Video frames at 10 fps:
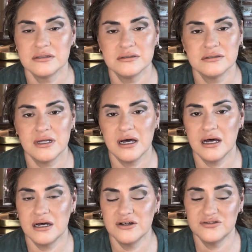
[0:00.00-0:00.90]

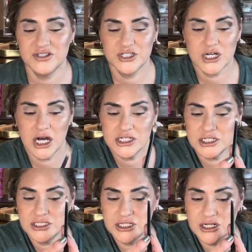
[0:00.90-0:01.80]
love
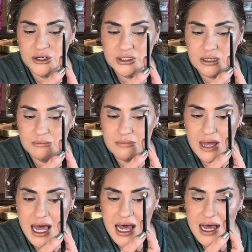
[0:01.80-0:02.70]
Natasha Denona
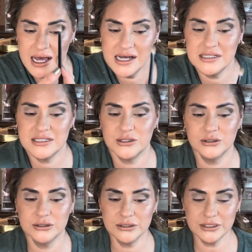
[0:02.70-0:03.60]
mattes.
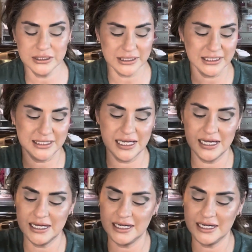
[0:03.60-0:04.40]
Look at that.